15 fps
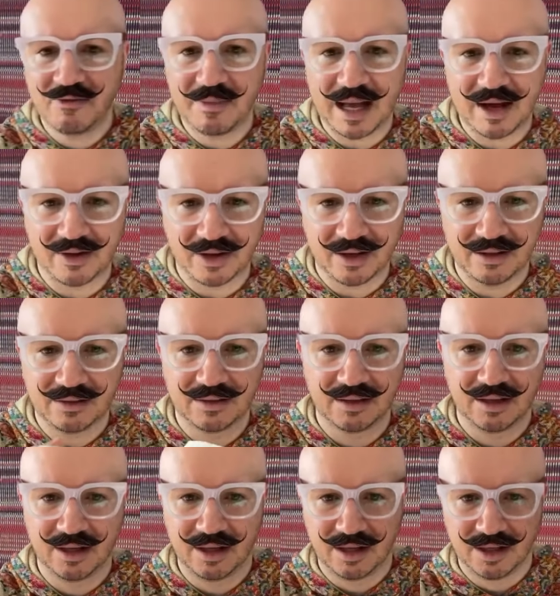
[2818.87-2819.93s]
powder,
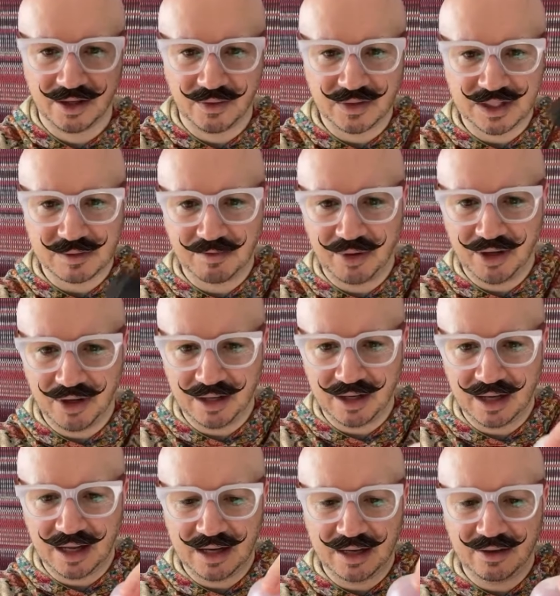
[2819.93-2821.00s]
you would just put
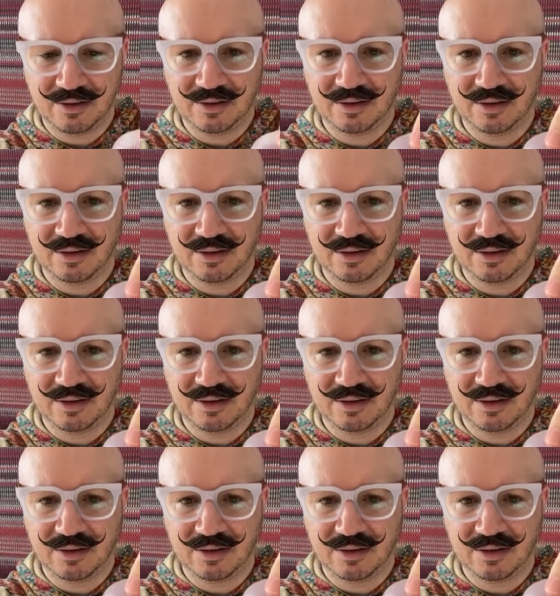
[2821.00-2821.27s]
a little